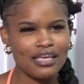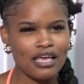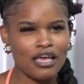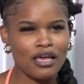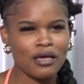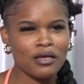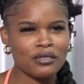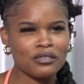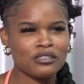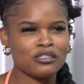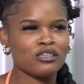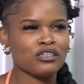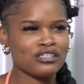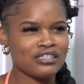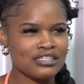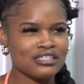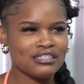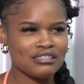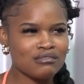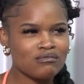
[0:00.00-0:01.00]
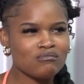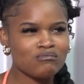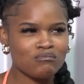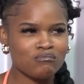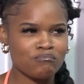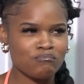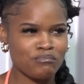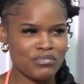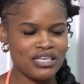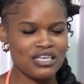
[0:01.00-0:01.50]
Yeah, just
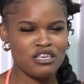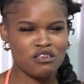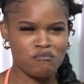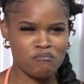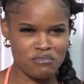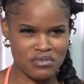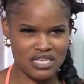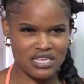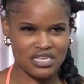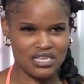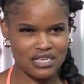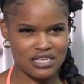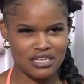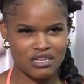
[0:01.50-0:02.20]
being me